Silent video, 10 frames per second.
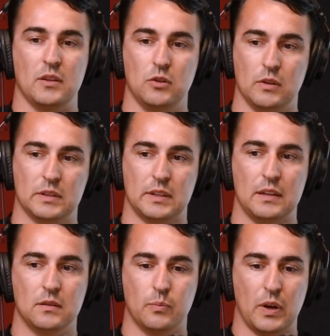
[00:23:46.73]
and you
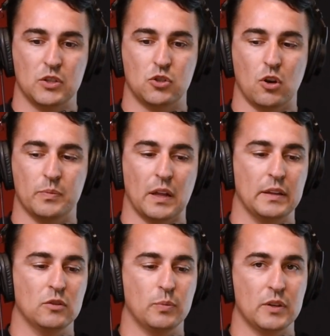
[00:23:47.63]
extend the bench top that
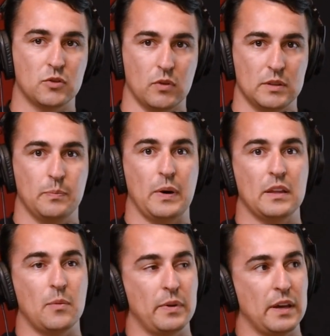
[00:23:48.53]
little bit so it's
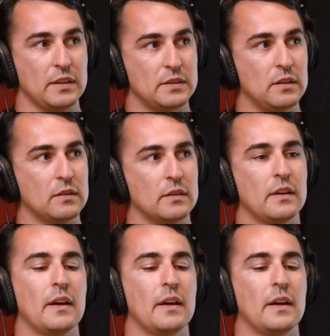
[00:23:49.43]
butt up against it.